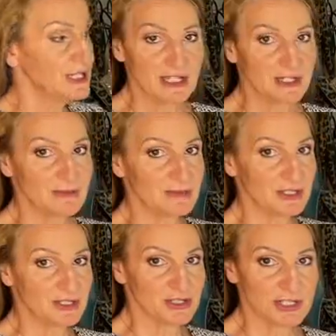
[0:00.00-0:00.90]
but
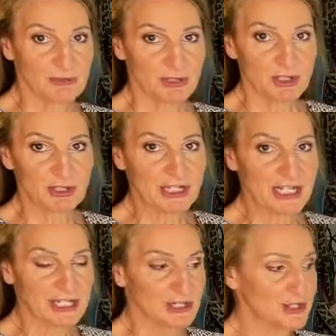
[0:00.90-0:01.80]
I'll share it with you
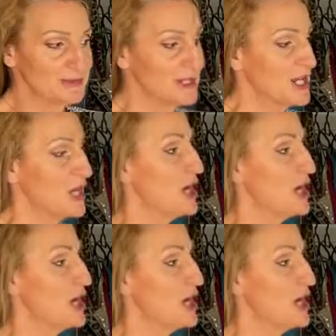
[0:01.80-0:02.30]
later on.